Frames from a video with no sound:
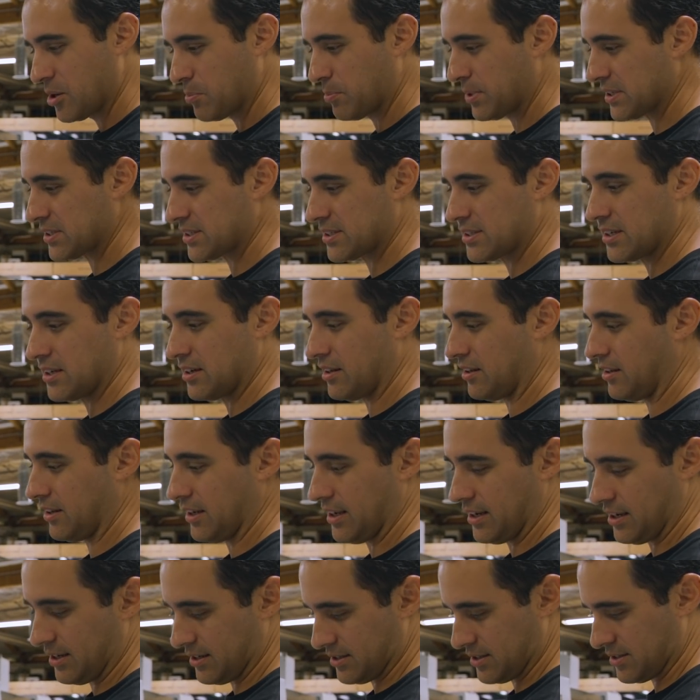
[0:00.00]
but still
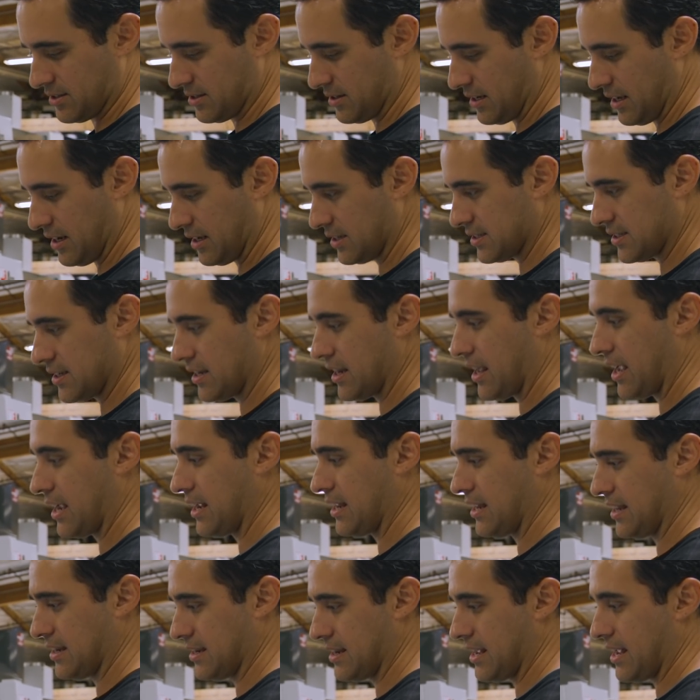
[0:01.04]
it is, it is
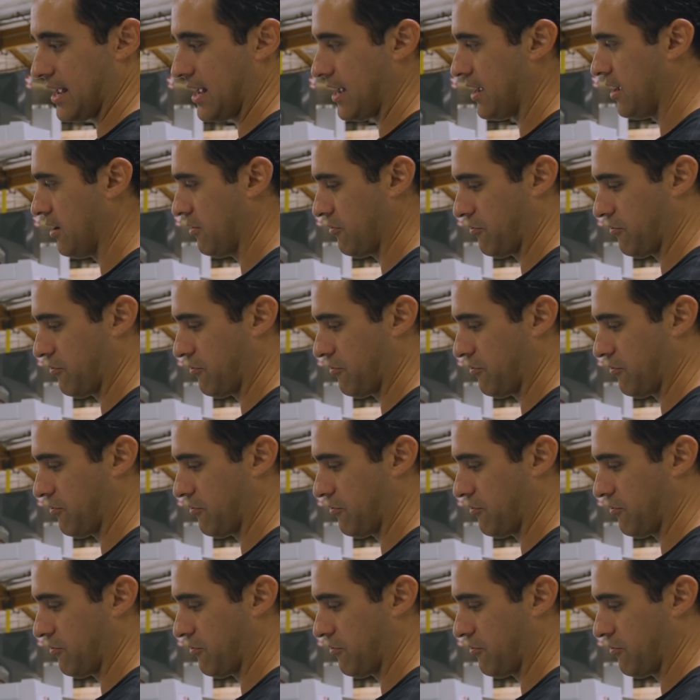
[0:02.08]
night and day